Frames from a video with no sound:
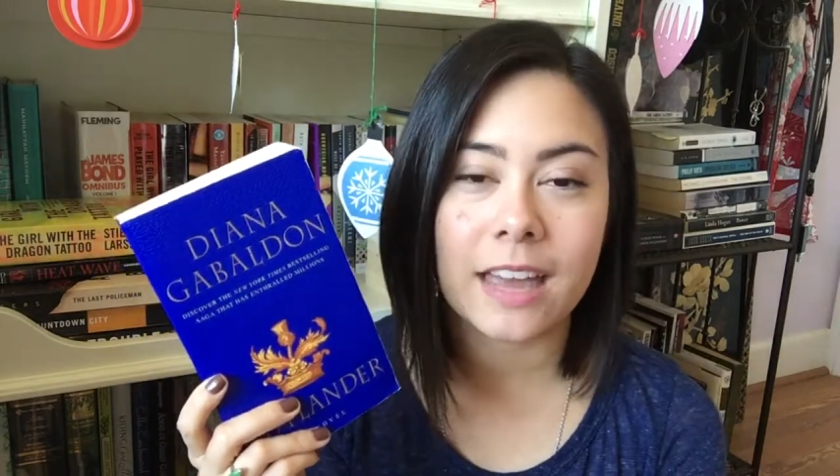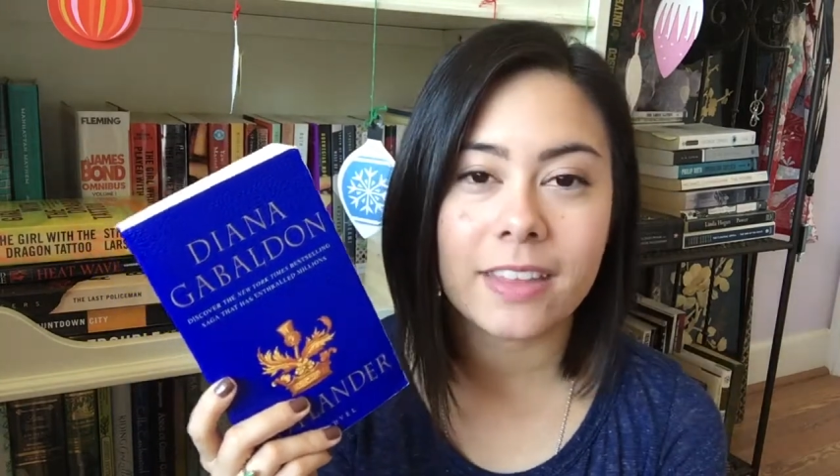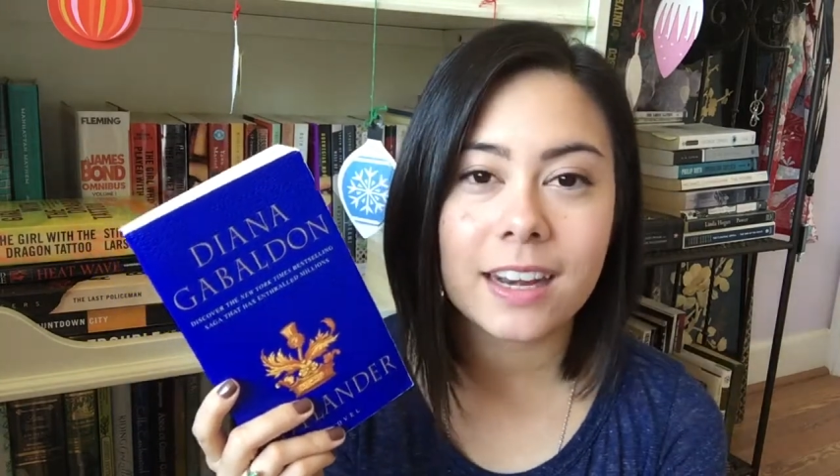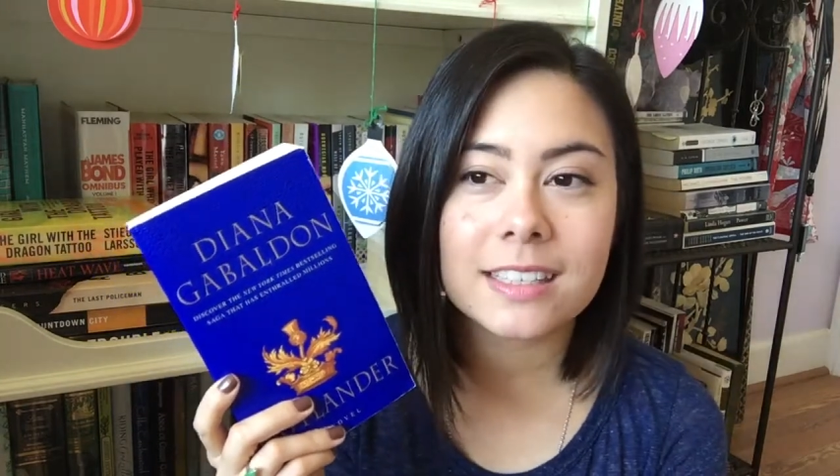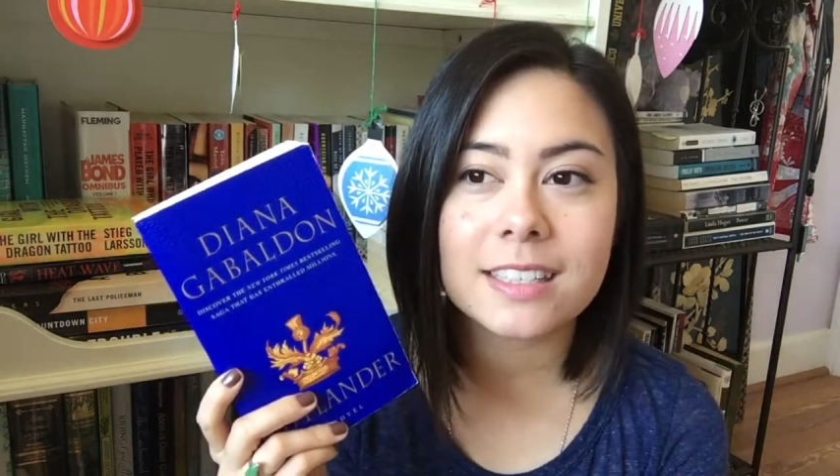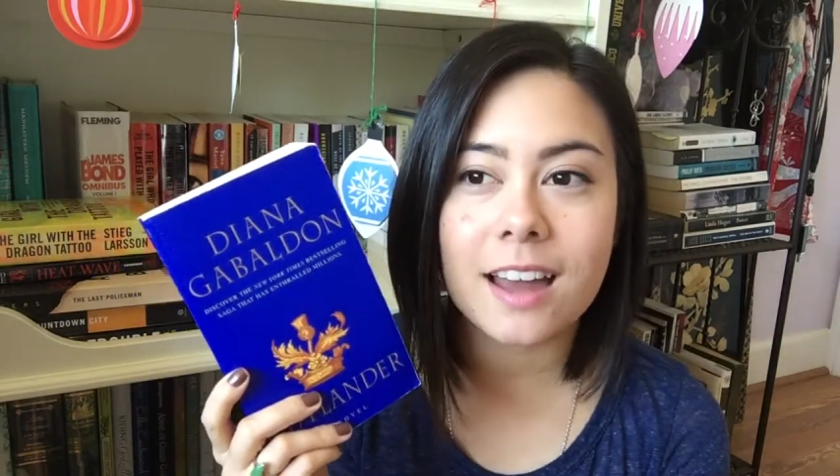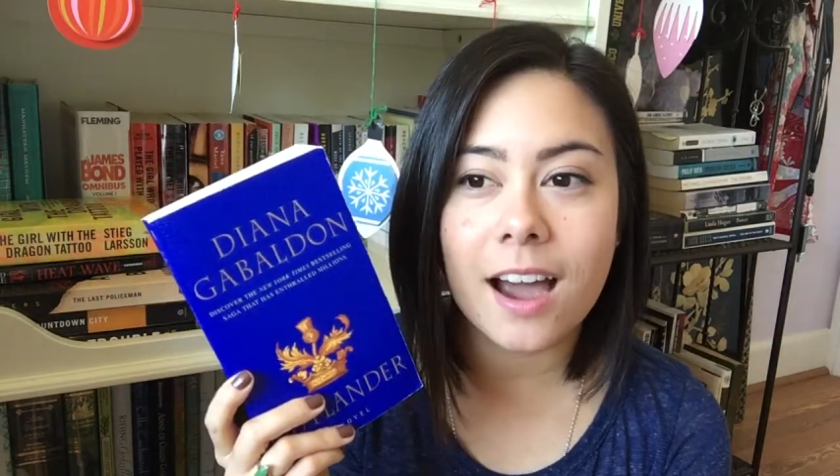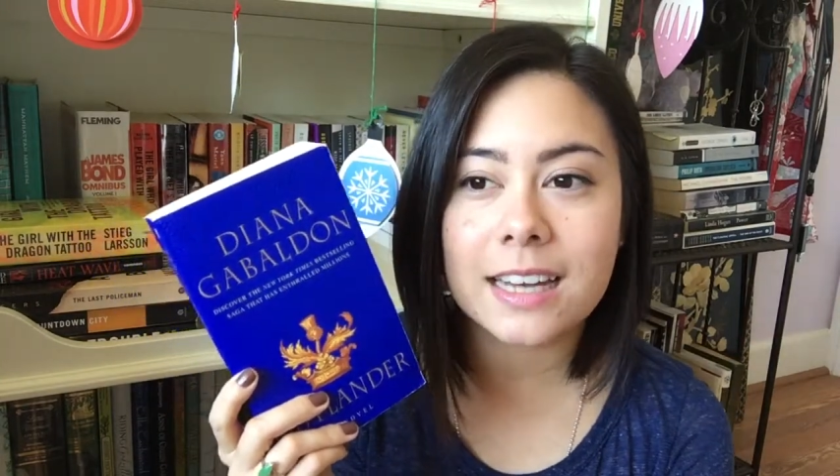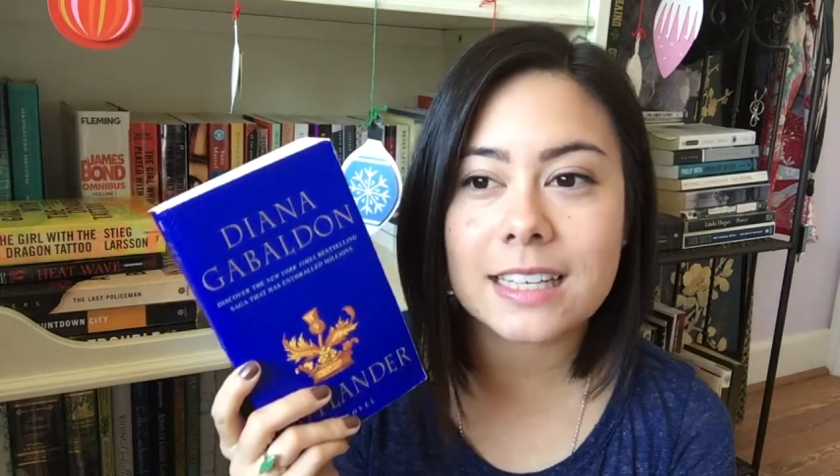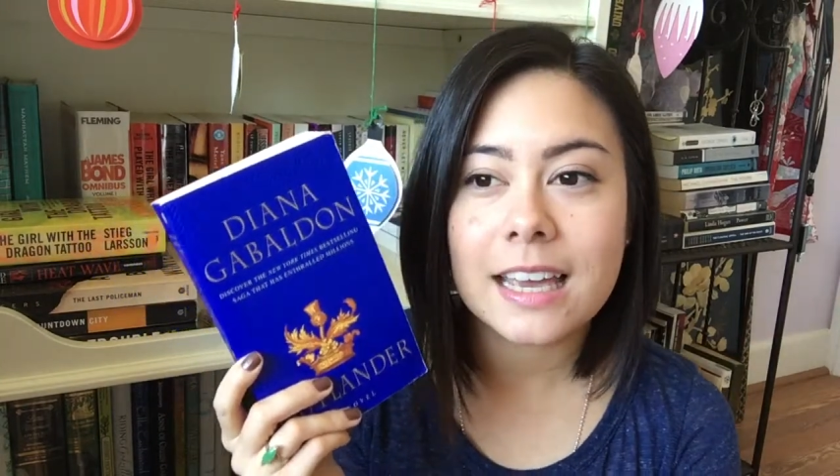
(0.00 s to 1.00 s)
and that is
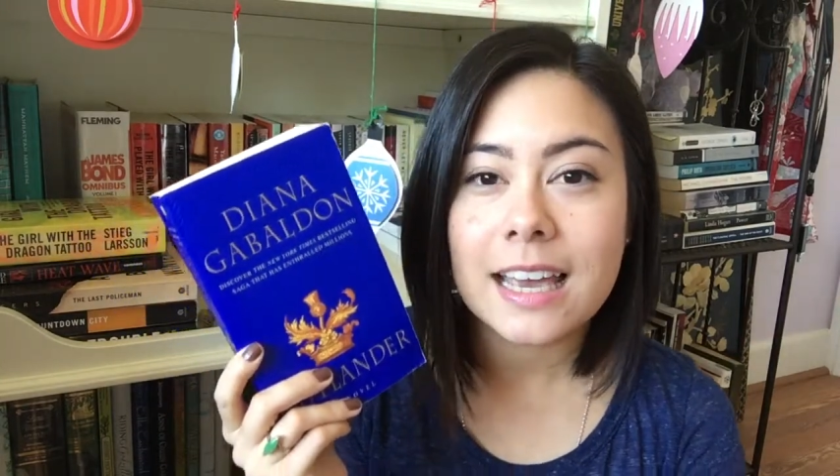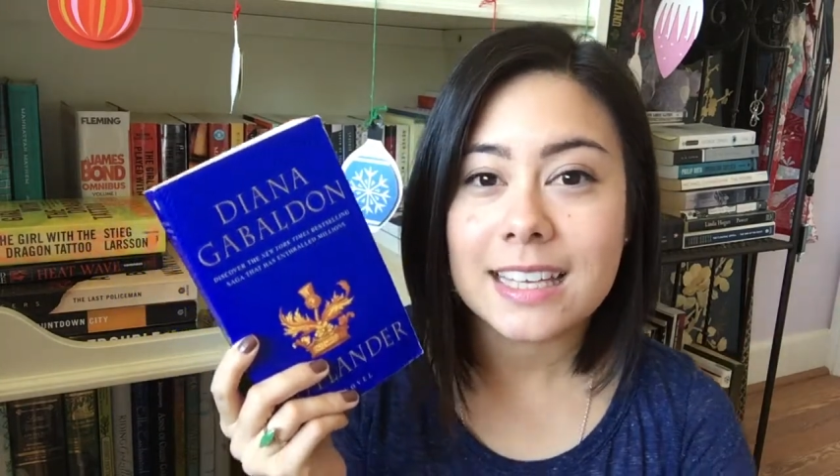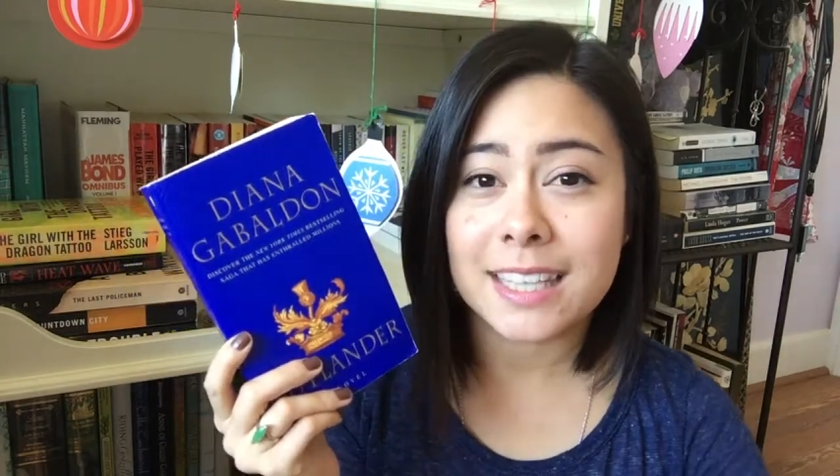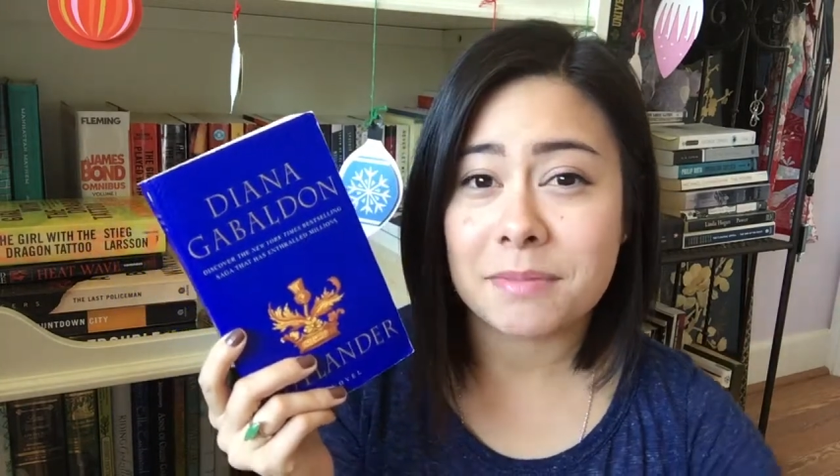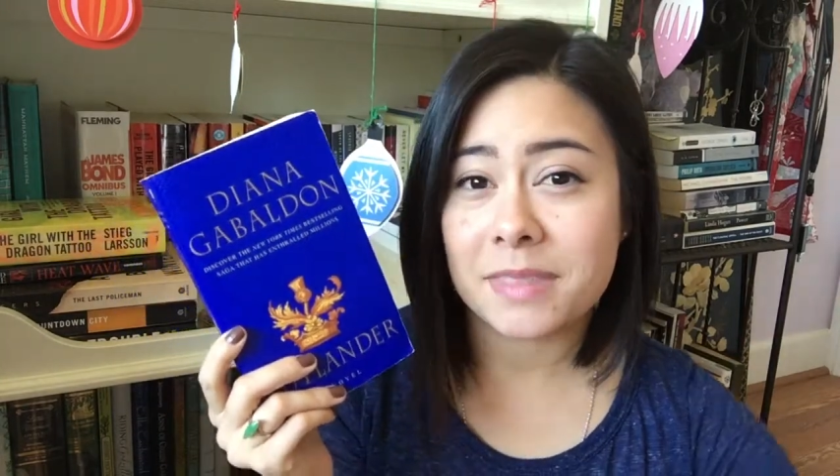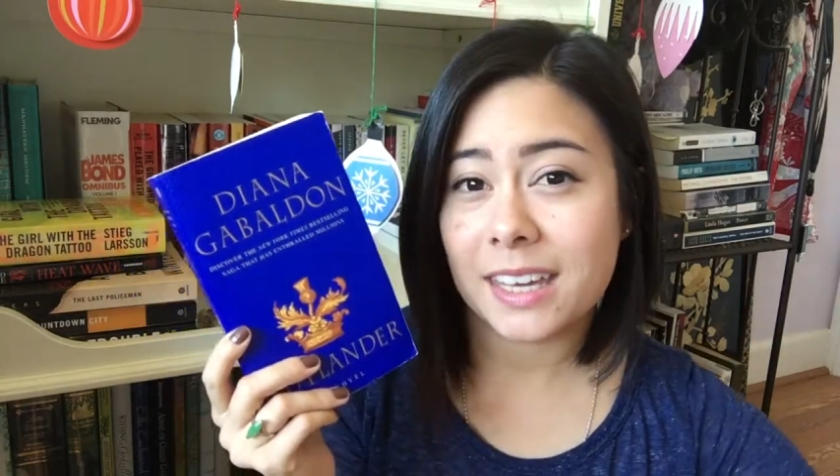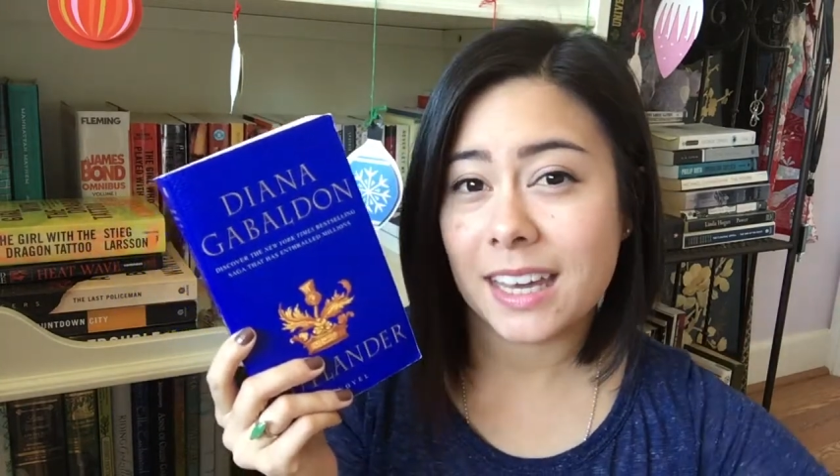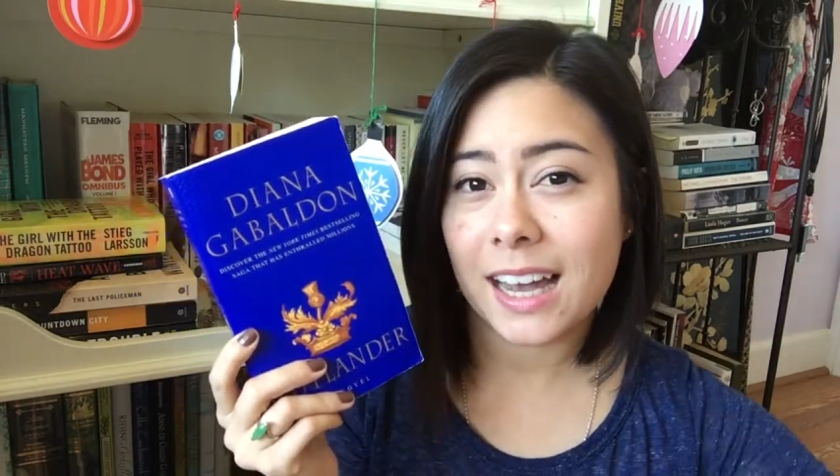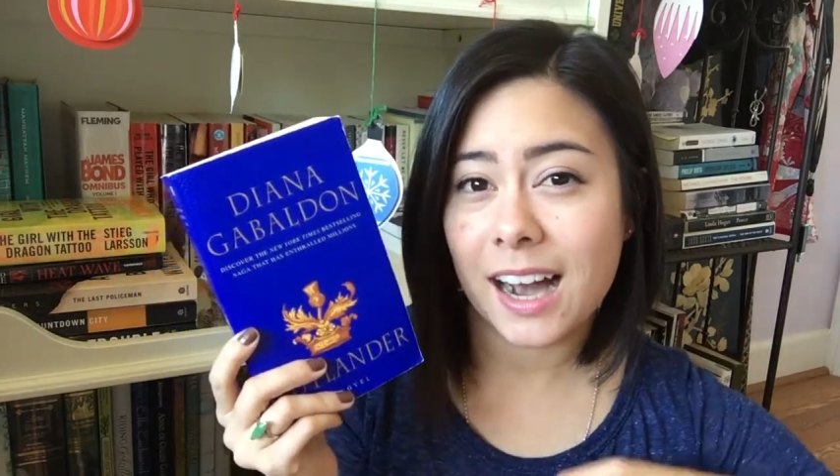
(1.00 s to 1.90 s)
not something